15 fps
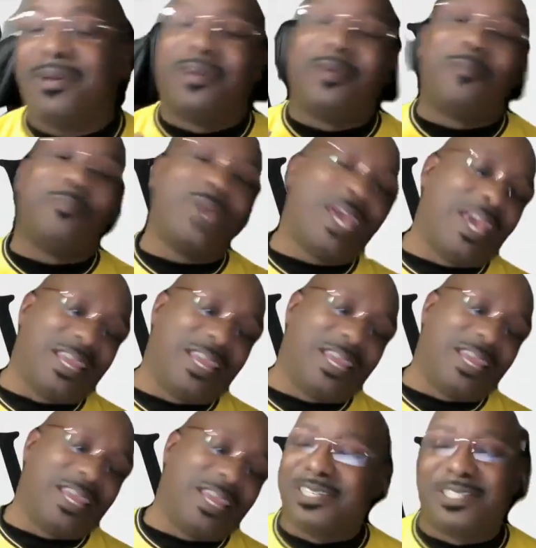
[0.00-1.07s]
Man, it's
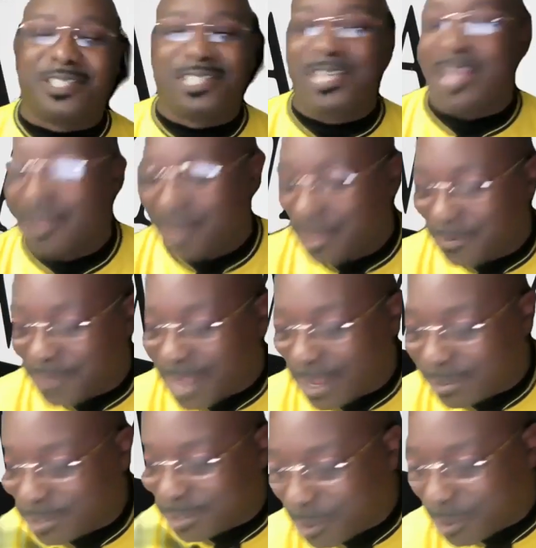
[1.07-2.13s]
good to see y'all. Love
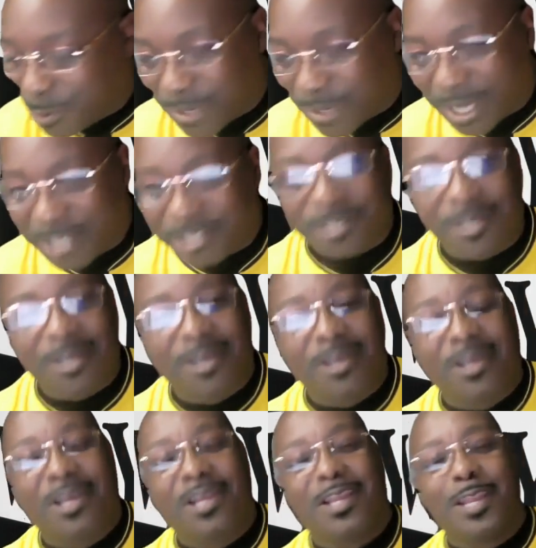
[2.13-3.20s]
y'all so much.
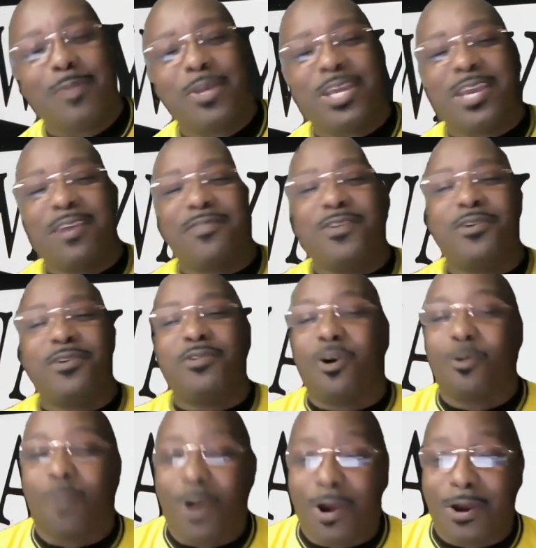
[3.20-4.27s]
Let me give you
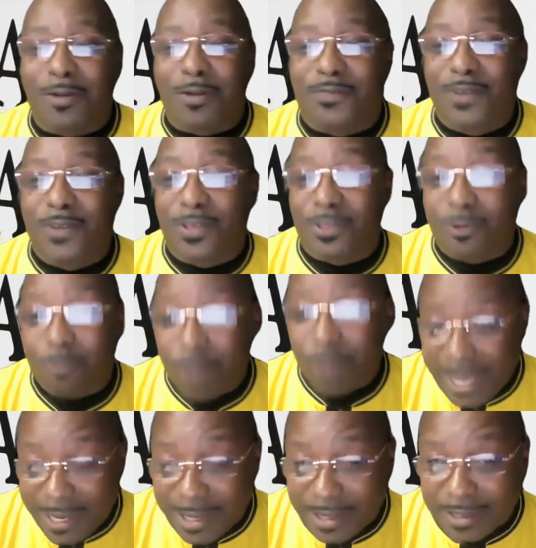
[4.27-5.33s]
your word for the
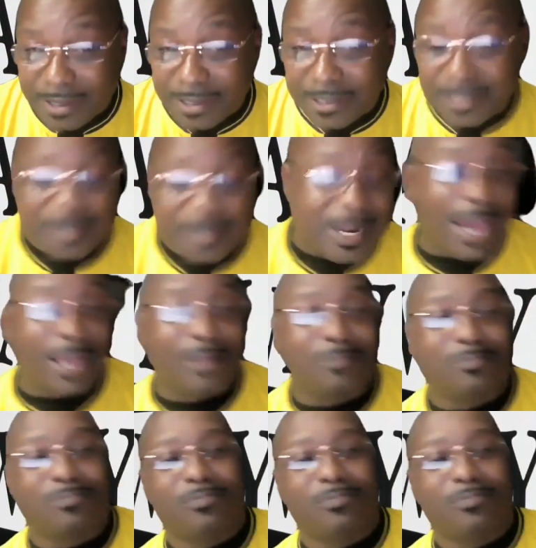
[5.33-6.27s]
week tonight.